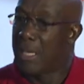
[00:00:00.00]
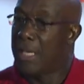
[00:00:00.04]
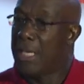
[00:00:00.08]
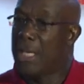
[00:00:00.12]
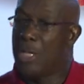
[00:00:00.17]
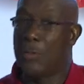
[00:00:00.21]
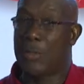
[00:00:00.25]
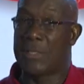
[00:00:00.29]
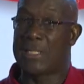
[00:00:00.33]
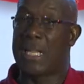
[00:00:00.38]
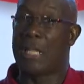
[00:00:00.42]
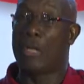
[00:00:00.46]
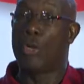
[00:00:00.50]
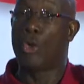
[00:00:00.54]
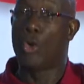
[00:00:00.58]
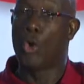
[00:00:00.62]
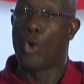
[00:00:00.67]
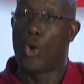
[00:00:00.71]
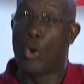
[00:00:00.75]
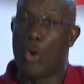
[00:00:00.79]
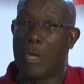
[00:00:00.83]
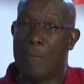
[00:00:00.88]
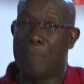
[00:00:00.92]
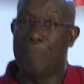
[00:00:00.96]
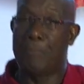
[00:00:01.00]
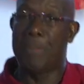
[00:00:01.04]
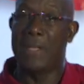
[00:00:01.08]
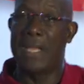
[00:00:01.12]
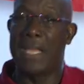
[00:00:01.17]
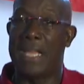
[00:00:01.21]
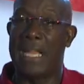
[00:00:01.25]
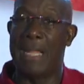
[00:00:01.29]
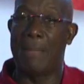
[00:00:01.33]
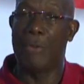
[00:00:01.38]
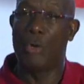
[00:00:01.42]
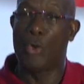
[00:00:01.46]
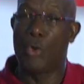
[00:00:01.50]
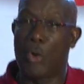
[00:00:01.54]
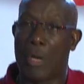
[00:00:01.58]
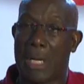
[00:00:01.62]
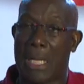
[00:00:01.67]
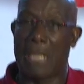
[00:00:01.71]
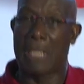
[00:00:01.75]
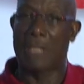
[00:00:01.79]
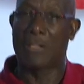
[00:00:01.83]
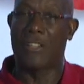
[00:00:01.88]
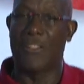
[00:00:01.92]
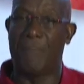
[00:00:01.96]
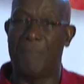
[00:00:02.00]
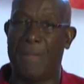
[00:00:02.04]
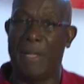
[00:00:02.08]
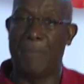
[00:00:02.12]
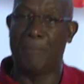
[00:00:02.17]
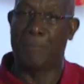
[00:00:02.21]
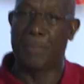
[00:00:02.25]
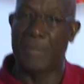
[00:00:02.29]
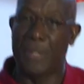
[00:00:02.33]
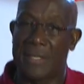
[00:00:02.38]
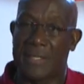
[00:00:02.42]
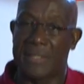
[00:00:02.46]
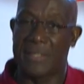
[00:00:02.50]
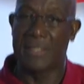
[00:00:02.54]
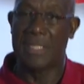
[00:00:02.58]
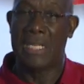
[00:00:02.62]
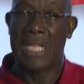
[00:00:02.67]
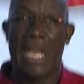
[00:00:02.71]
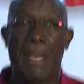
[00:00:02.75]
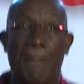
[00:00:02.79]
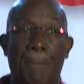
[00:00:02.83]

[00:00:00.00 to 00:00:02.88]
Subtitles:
he was a lone PNM local government person,